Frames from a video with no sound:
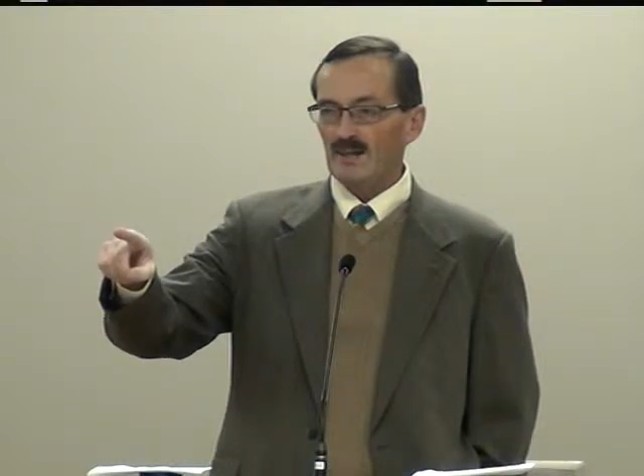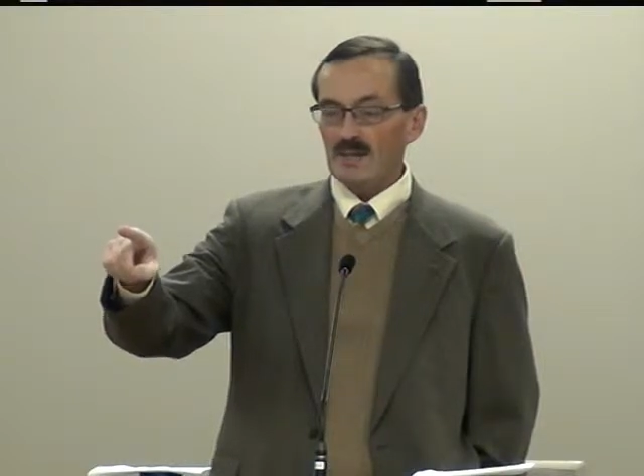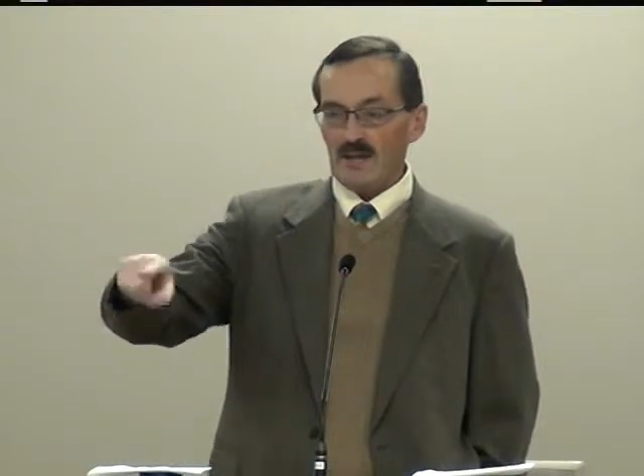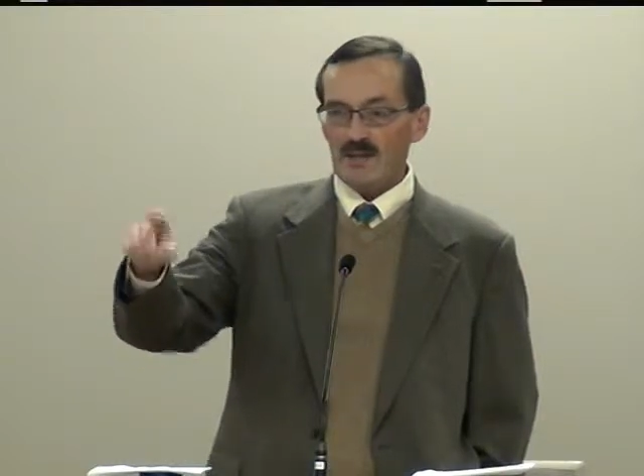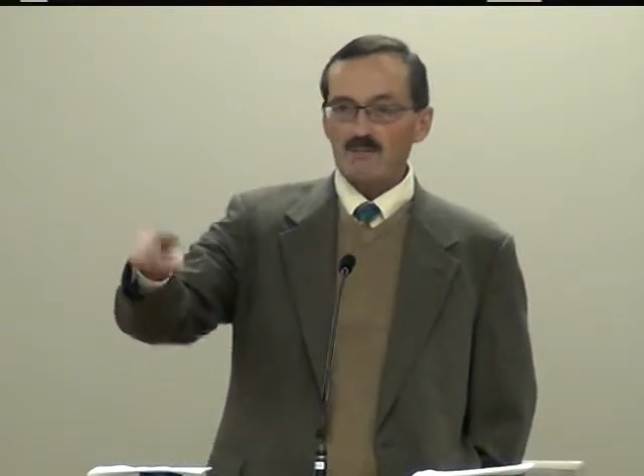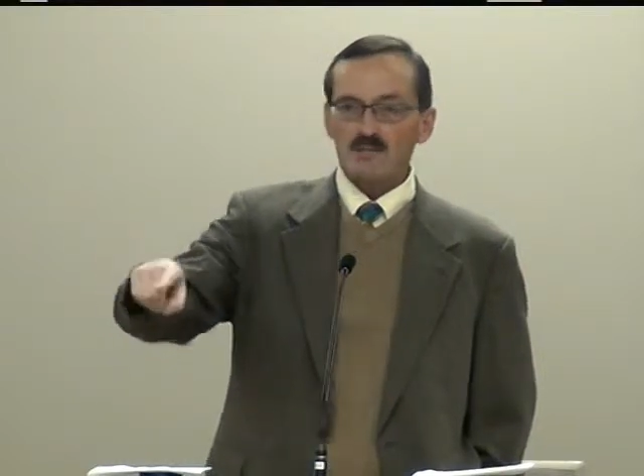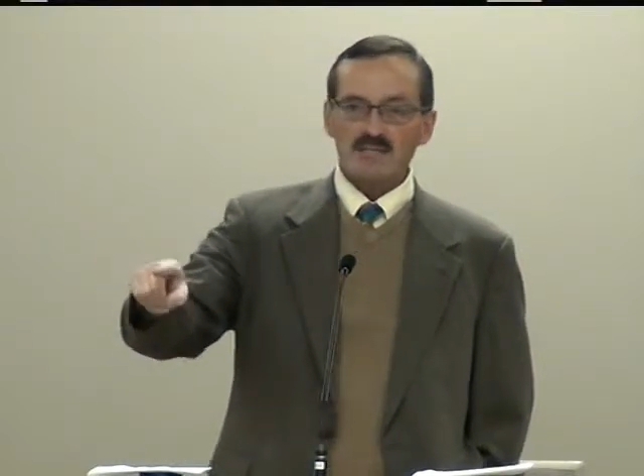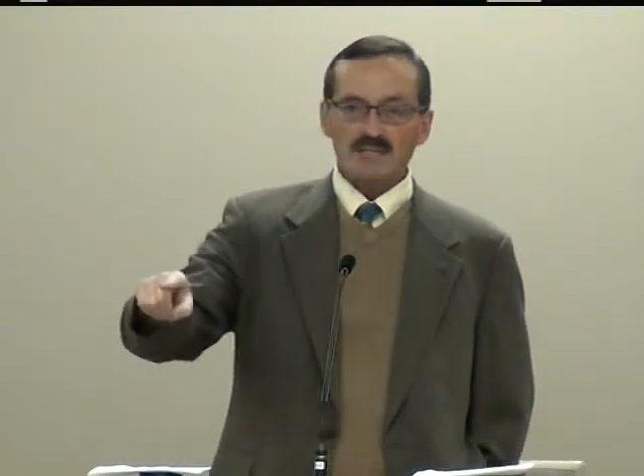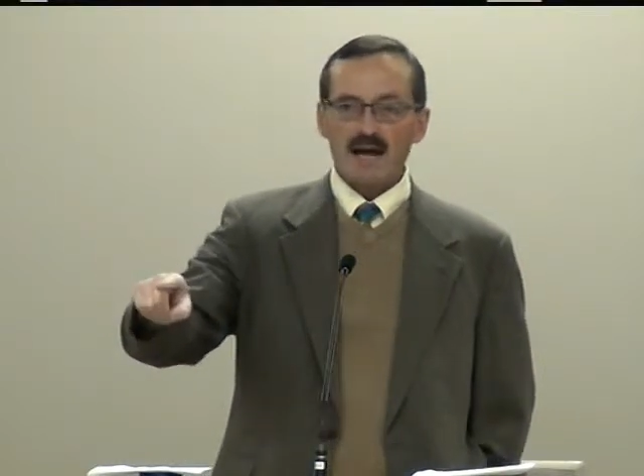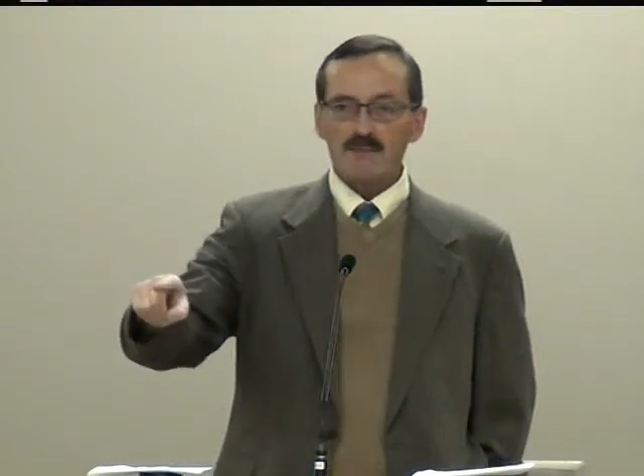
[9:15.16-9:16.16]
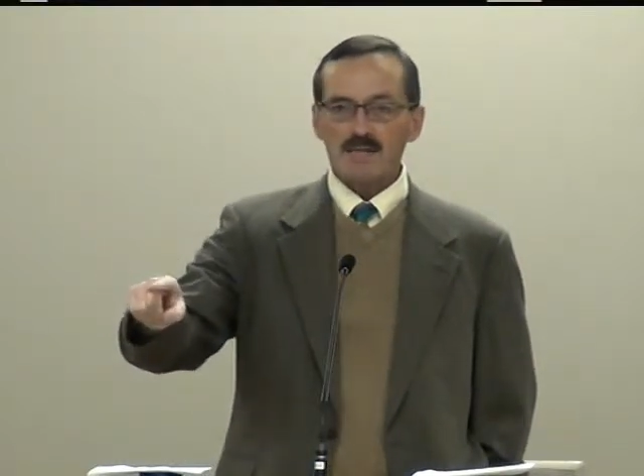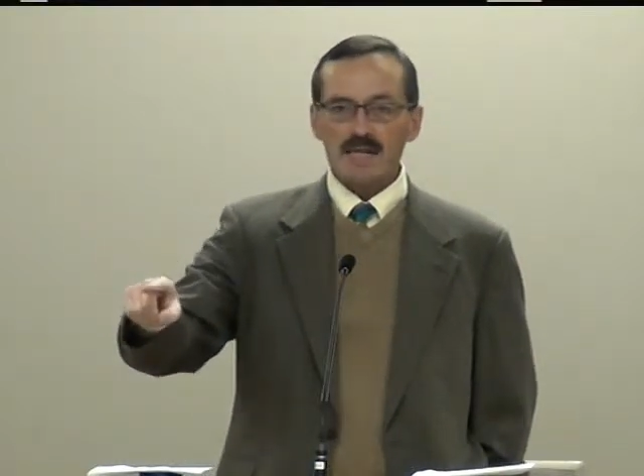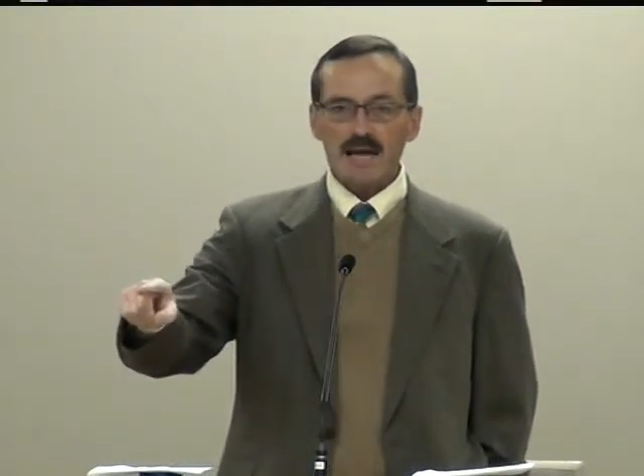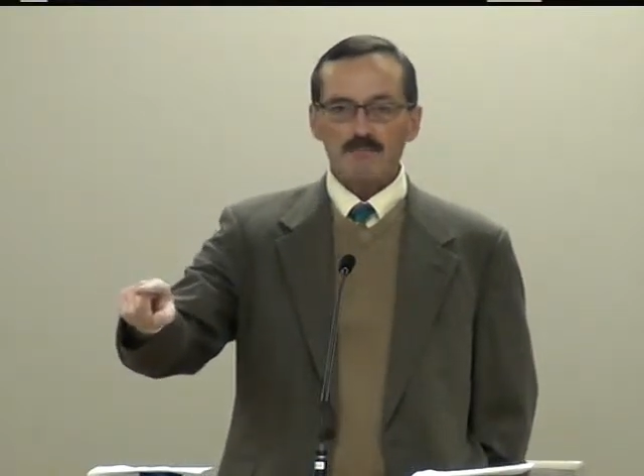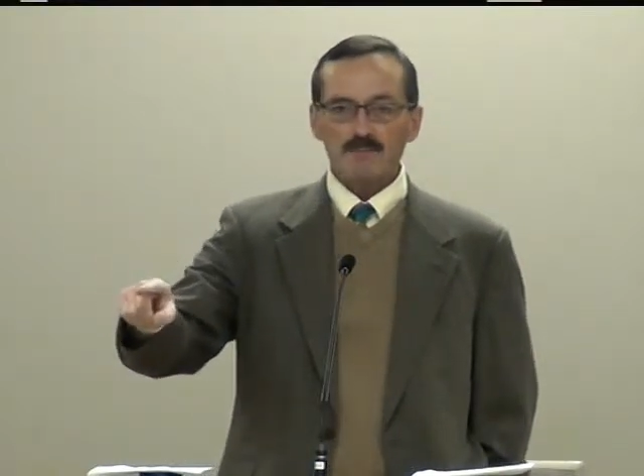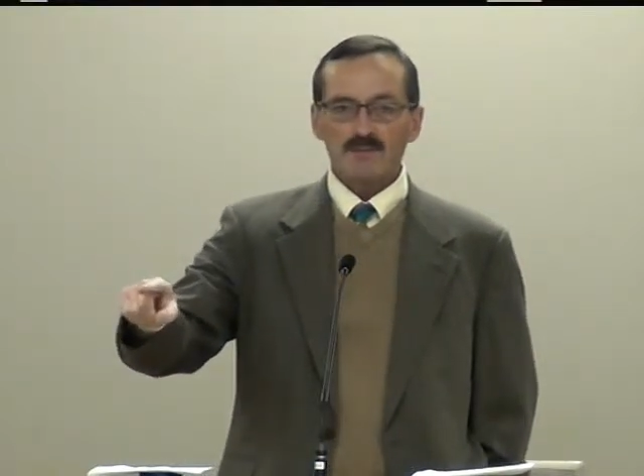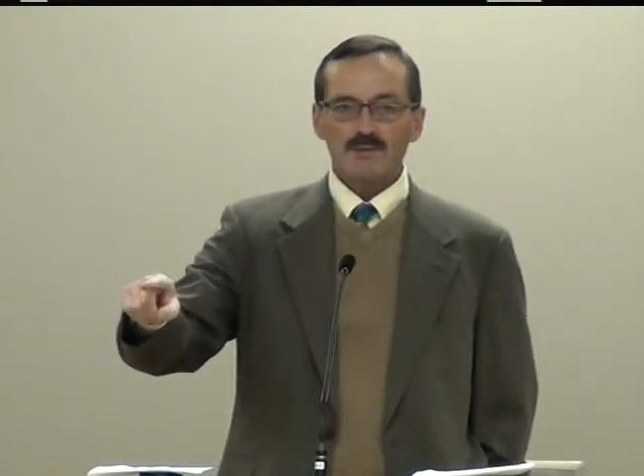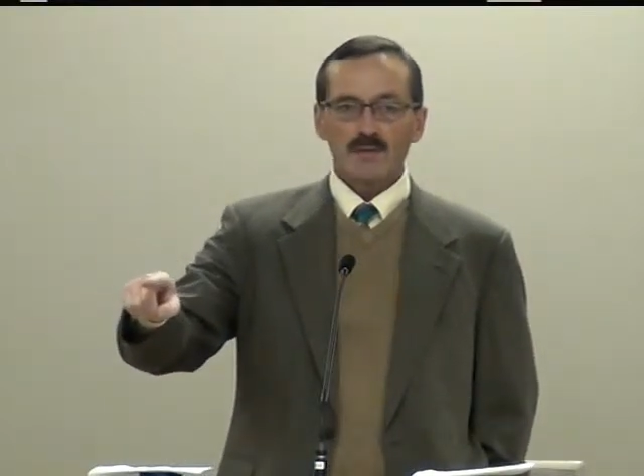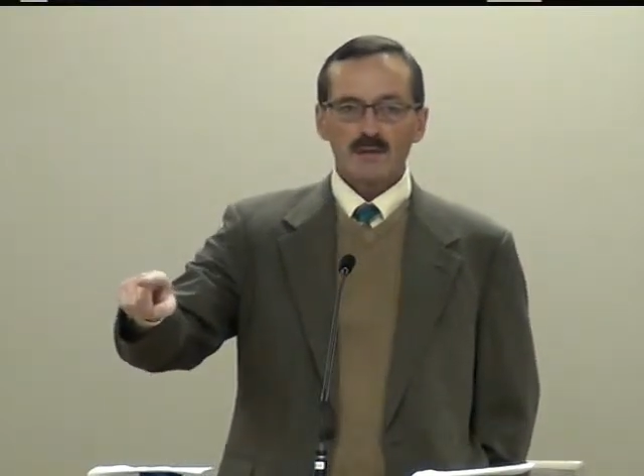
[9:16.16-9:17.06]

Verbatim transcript: Yeah, that was the time it happened